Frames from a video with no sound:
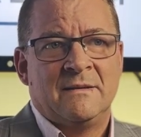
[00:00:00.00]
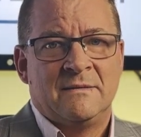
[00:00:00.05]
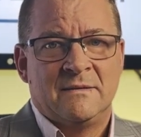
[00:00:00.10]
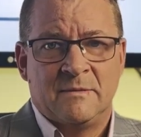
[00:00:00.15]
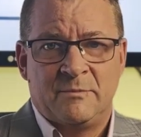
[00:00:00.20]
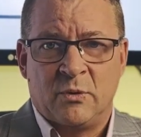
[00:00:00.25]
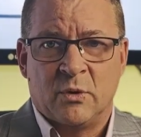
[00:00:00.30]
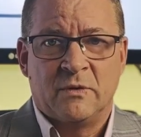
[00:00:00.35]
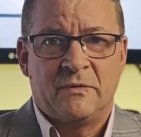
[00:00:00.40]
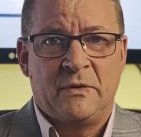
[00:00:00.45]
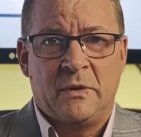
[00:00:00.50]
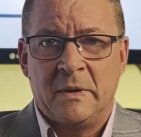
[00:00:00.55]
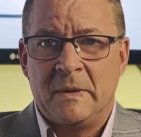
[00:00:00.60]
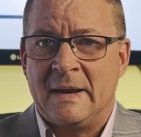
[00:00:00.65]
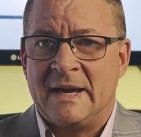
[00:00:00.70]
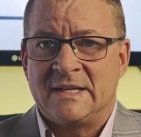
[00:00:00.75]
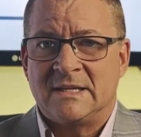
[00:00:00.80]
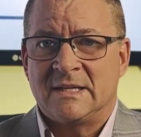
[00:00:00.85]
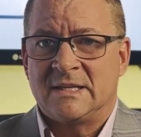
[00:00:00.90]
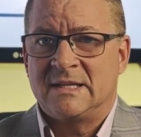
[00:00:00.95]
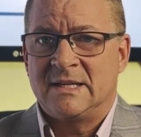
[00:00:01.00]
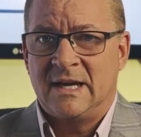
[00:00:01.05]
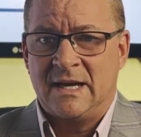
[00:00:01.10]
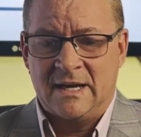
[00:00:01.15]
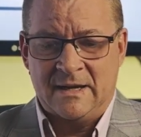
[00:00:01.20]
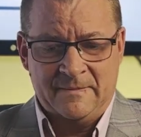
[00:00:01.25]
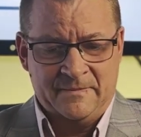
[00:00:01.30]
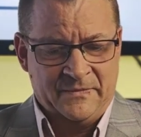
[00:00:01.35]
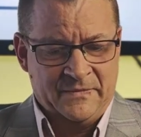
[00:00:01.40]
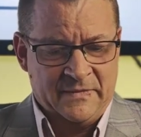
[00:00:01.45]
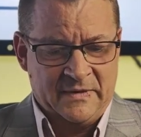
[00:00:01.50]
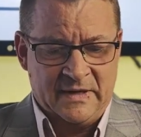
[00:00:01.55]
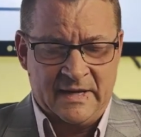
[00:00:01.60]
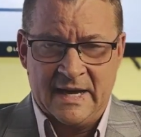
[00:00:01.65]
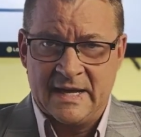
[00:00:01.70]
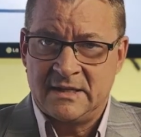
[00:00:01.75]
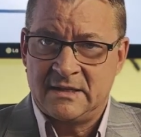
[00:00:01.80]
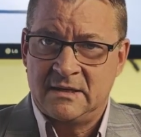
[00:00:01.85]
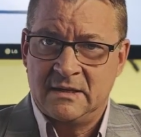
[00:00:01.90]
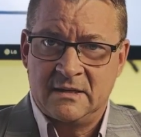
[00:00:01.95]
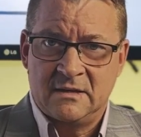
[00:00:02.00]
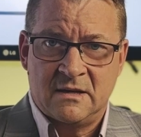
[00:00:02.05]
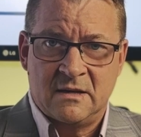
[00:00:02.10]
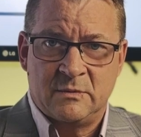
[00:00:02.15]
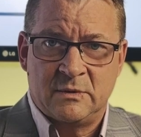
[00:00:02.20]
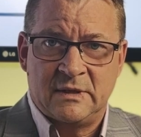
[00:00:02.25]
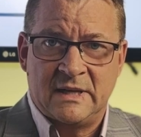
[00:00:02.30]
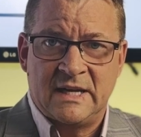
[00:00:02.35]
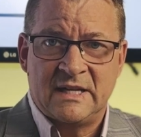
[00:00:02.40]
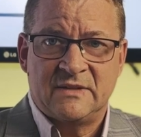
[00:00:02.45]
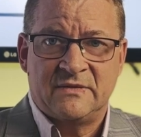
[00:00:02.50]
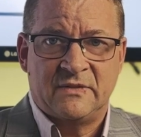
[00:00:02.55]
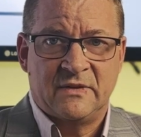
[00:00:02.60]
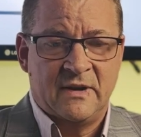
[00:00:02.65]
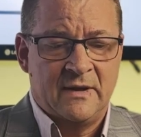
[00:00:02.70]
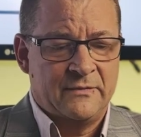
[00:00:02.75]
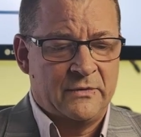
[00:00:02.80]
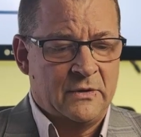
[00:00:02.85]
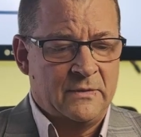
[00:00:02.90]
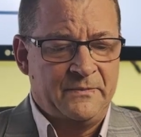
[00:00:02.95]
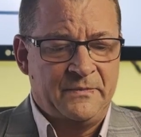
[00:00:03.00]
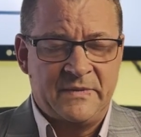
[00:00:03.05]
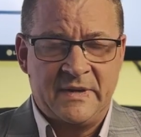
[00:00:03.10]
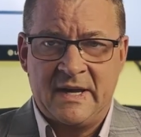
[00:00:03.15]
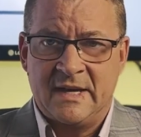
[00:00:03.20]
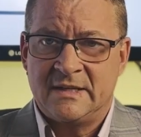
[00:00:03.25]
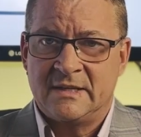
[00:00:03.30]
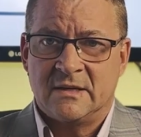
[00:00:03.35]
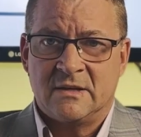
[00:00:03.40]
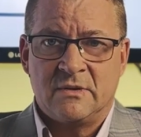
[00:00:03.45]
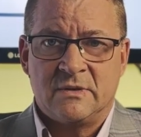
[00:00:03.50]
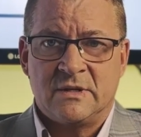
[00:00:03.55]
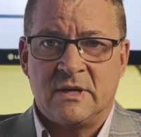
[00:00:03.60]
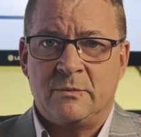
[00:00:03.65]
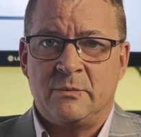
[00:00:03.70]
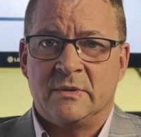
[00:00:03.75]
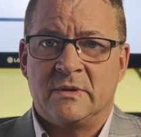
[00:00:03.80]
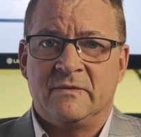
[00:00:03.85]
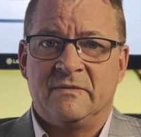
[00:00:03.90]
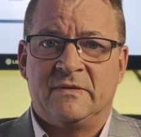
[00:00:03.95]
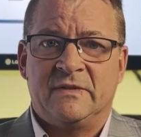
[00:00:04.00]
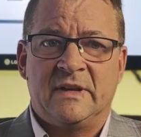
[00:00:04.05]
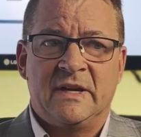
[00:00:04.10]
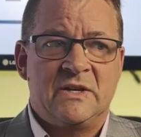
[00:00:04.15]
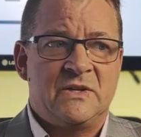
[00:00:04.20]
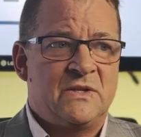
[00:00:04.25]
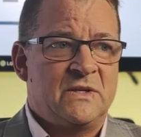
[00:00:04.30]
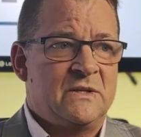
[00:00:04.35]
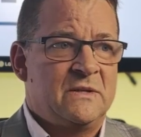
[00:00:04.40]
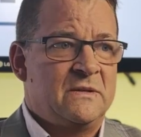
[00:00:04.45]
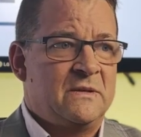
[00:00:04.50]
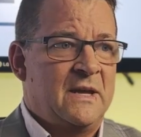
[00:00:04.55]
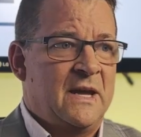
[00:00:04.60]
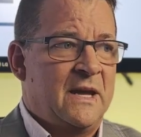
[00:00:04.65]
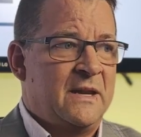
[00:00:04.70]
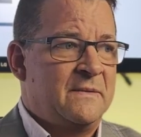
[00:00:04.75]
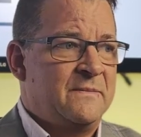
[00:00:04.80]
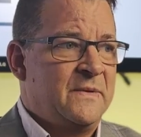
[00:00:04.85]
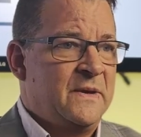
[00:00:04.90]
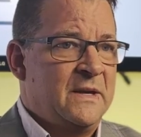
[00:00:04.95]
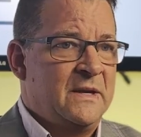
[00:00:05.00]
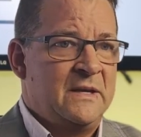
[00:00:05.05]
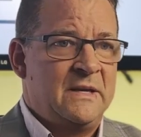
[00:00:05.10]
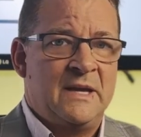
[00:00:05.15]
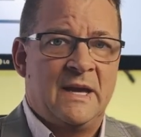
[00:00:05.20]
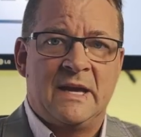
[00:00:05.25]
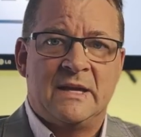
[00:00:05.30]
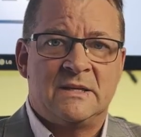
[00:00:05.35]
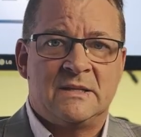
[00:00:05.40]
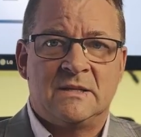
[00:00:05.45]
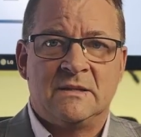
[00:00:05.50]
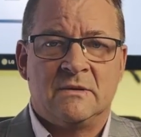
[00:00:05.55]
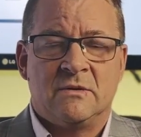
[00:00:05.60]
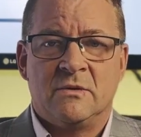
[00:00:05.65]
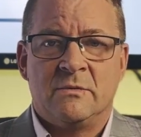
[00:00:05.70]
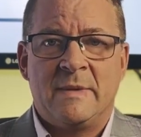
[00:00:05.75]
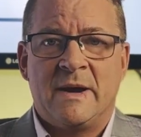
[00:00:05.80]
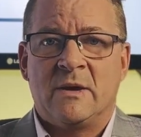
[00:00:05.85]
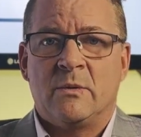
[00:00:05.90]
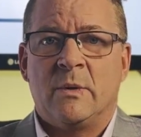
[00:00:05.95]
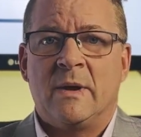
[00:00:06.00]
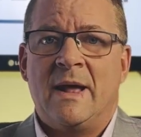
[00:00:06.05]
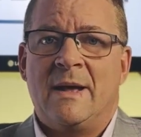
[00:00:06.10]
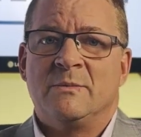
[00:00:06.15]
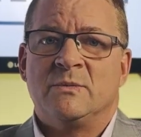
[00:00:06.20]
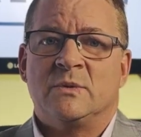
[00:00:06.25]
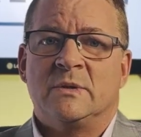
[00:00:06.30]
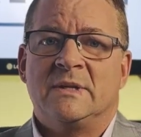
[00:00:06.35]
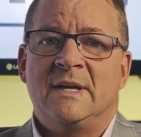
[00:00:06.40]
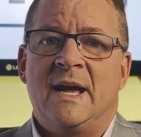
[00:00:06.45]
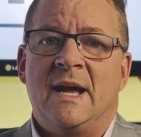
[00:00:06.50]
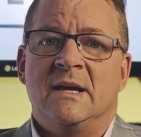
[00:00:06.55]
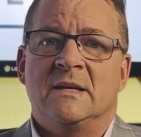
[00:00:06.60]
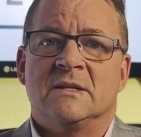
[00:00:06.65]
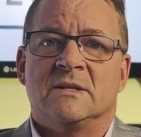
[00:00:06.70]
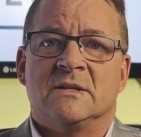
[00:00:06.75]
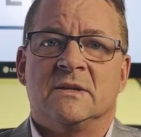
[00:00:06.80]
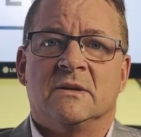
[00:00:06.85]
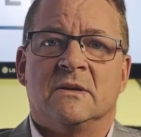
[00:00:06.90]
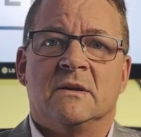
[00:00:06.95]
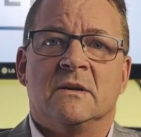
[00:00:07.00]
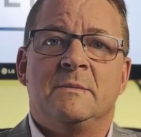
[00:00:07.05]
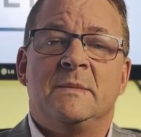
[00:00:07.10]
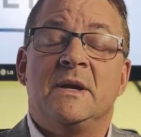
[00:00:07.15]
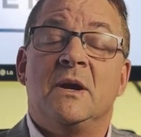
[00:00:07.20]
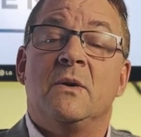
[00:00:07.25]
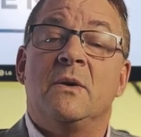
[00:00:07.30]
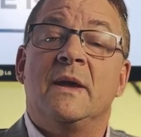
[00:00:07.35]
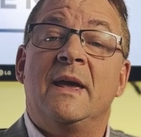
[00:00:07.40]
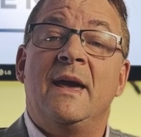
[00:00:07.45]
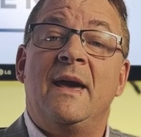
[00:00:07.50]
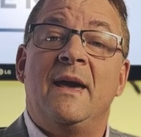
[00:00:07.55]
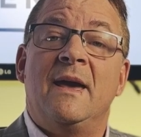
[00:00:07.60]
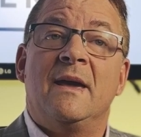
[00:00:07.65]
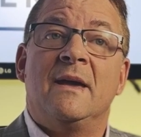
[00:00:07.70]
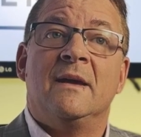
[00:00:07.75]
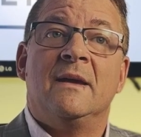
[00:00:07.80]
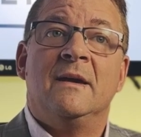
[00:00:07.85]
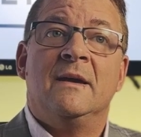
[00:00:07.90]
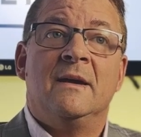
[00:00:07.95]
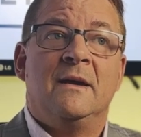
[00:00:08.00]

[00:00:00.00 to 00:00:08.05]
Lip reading: the portfolio has to say, yes, the income will last forever. Yes, it goes up with inflation. And yes, no matter what happens with taxes, they're going to be okay.